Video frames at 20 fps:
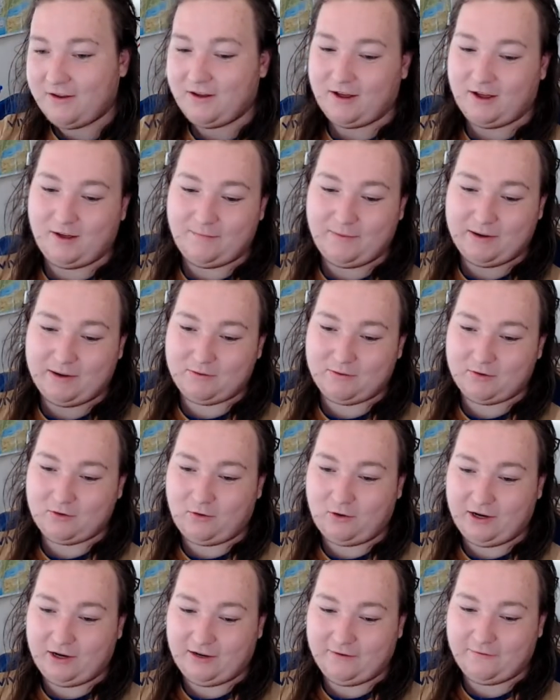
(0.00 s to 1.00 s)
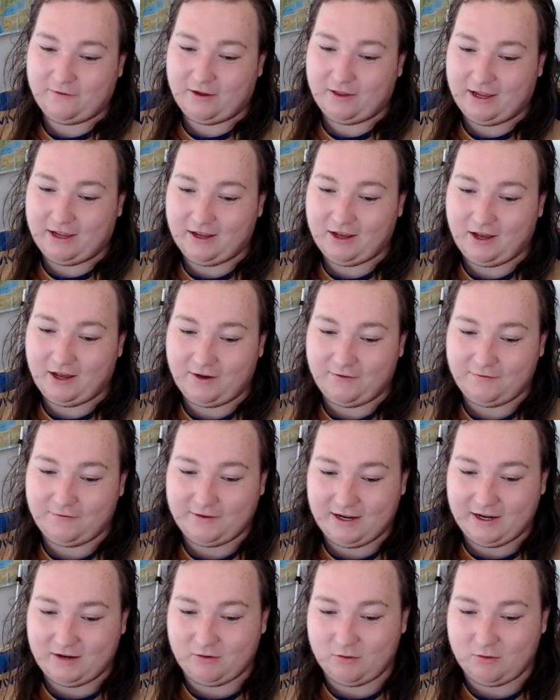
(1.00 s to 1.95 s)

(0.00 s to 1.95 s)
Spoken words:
I've been recording for like half an hour.